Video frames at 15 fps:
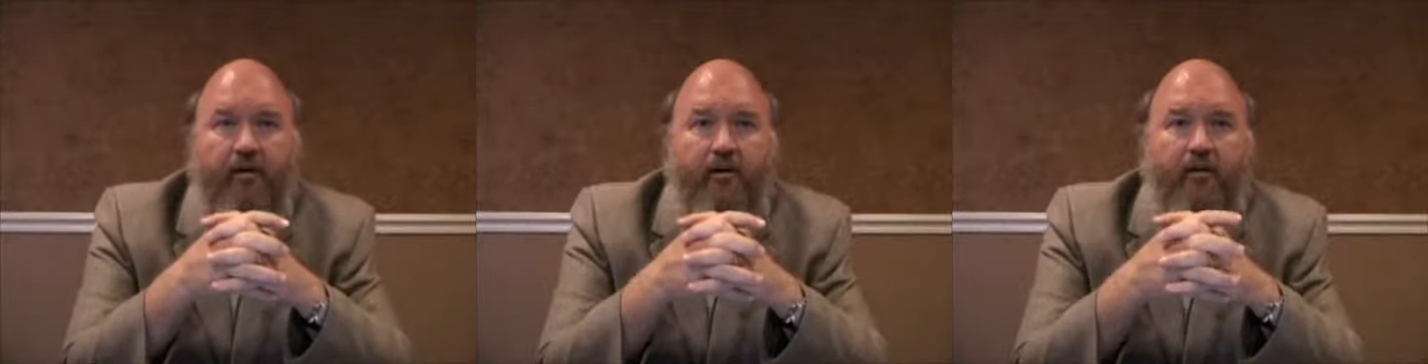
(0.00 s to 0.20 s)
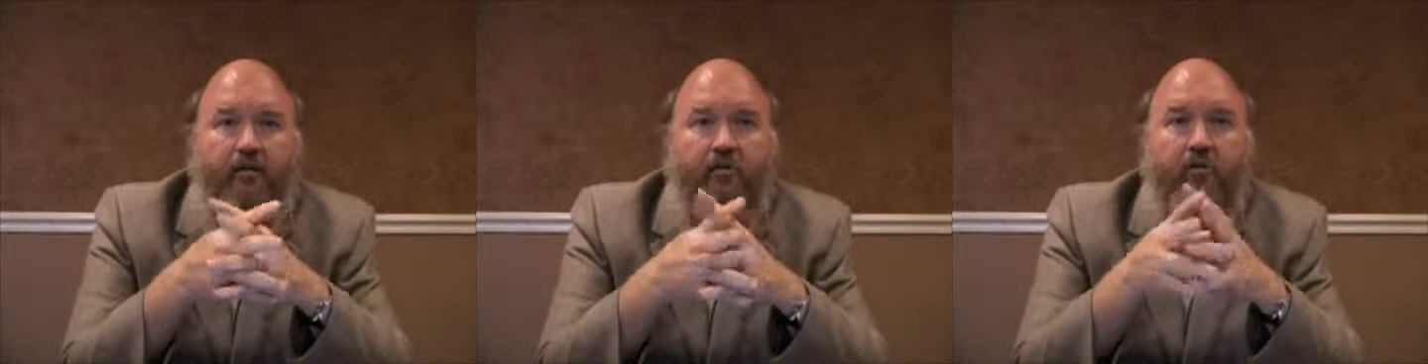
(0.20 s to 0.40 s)

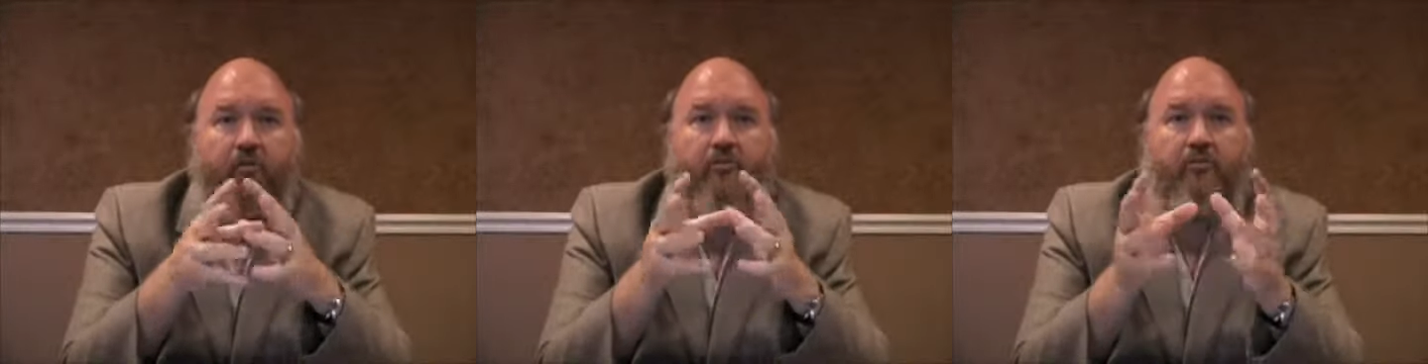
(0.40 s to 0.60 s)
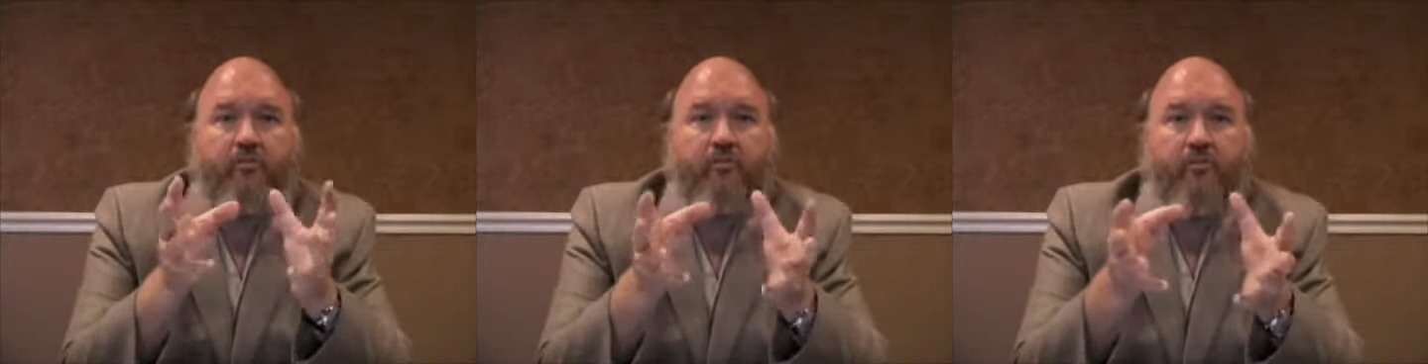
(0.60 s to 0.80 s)
in order
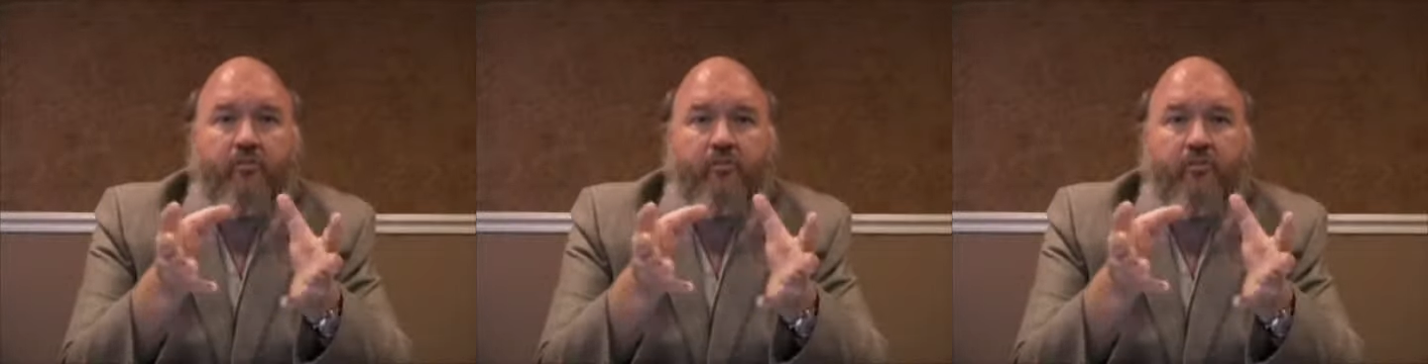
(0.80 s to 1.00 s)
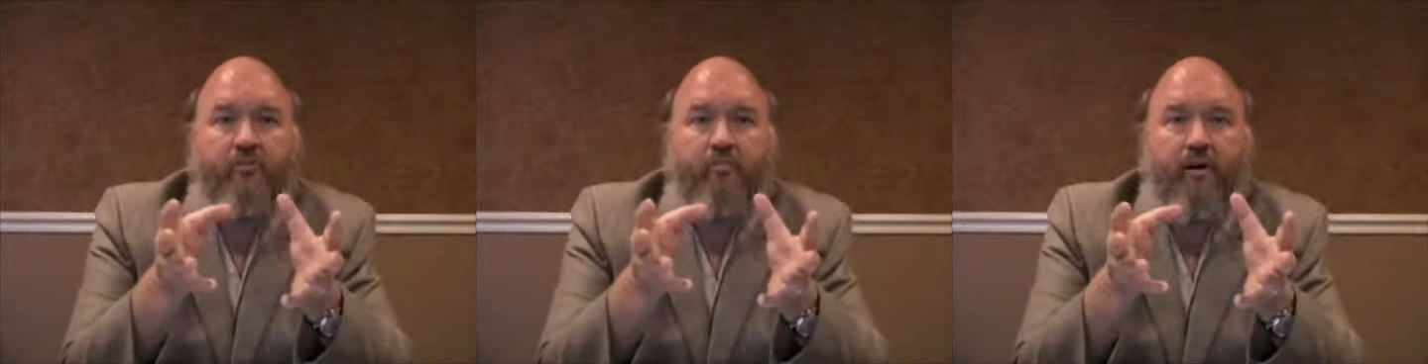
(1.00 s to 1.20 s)
to
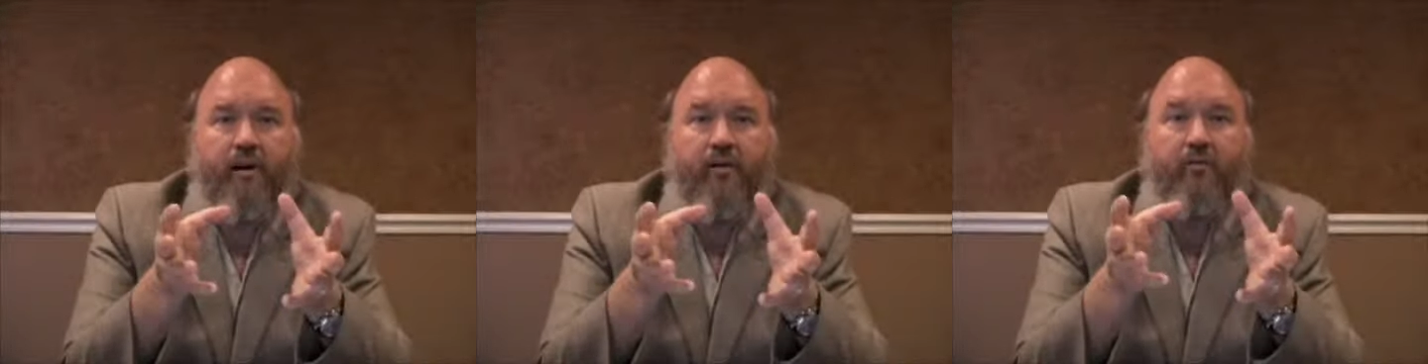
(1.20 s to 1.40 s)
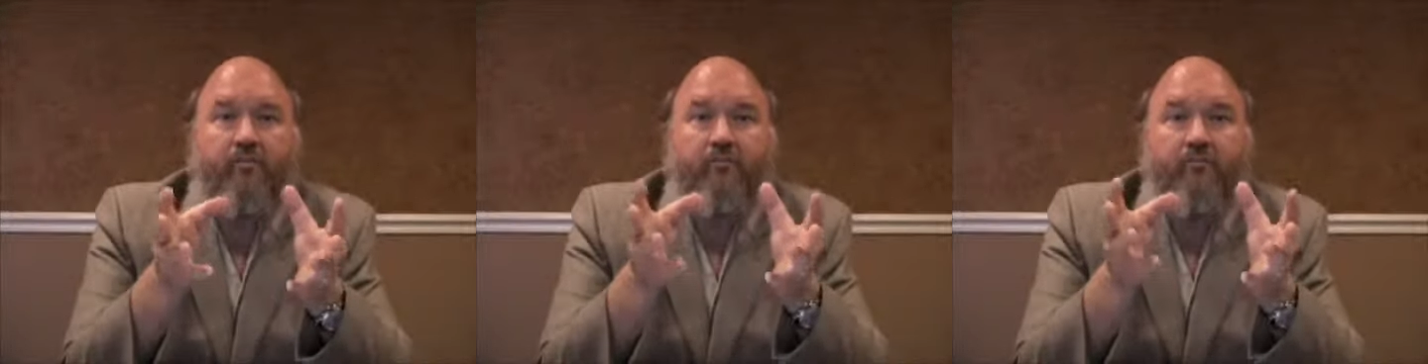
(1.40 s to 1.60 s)
cause the
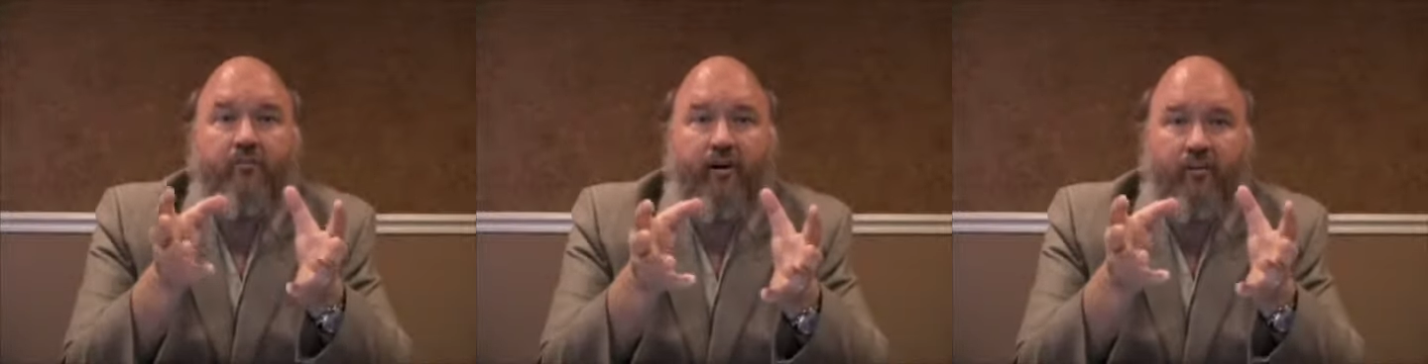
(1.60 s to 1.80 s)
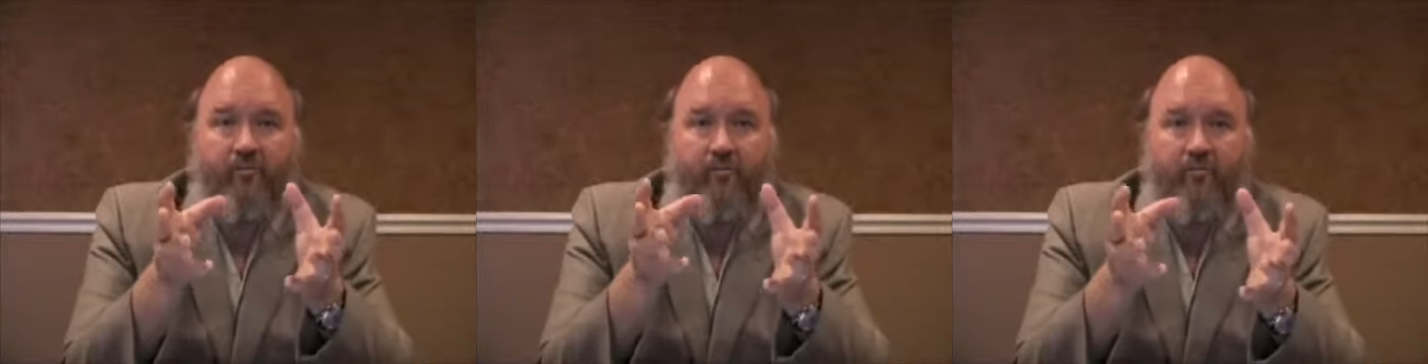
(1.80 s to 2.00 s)
brain to
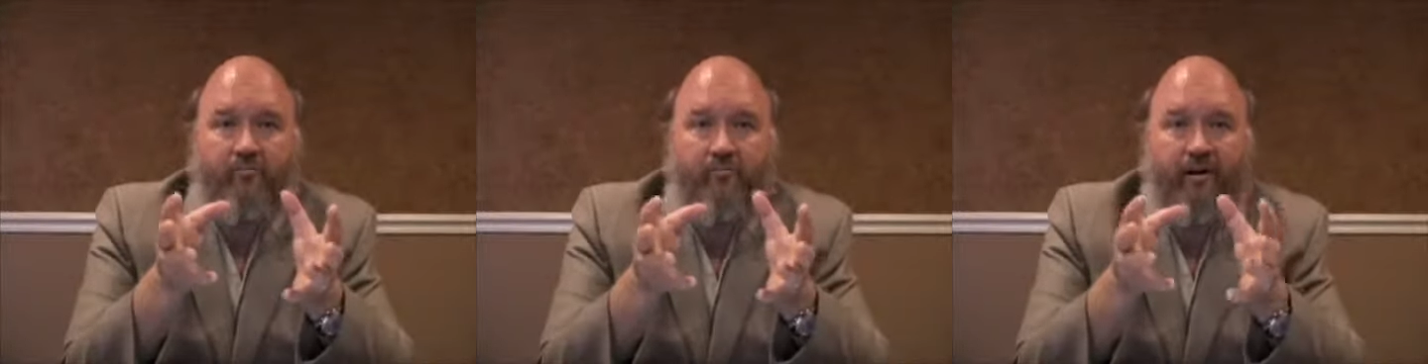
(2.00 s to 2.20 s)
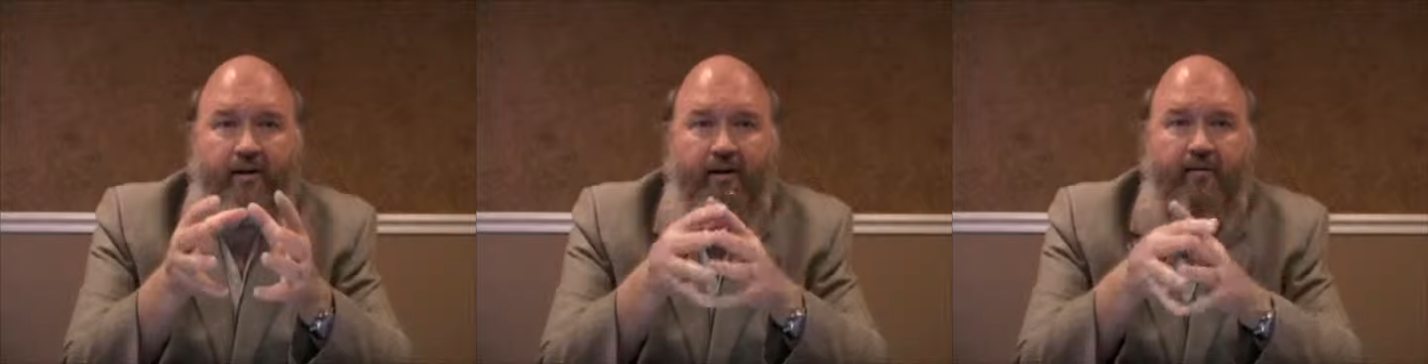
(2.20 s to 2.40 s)
function
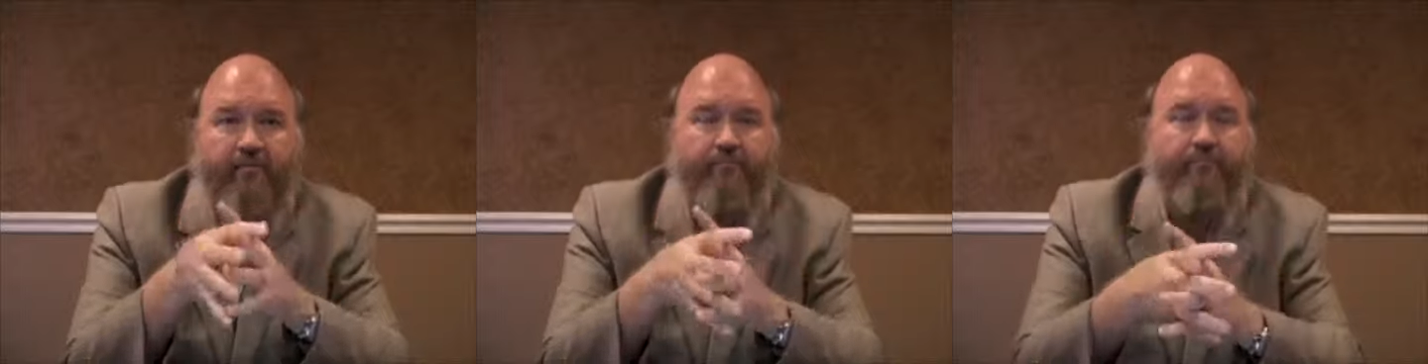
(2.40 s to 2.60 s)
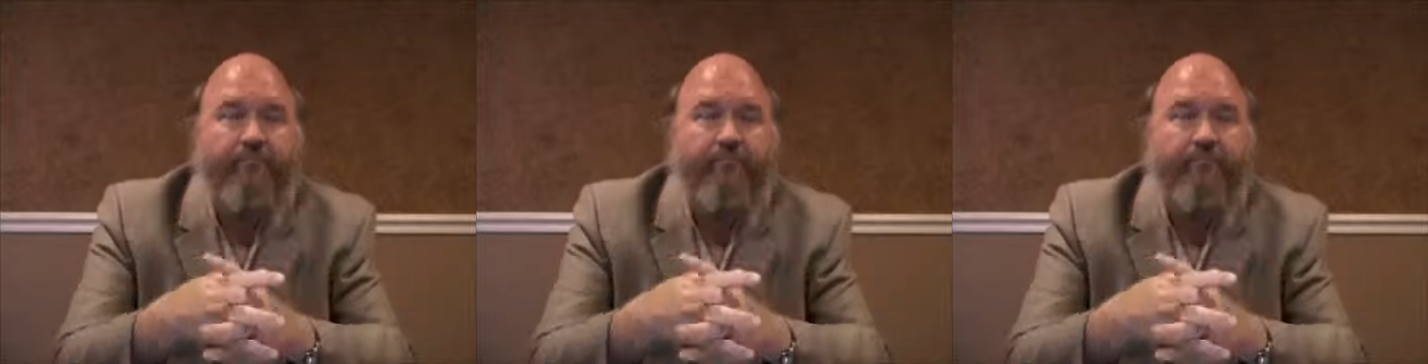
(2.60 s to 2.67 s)
better.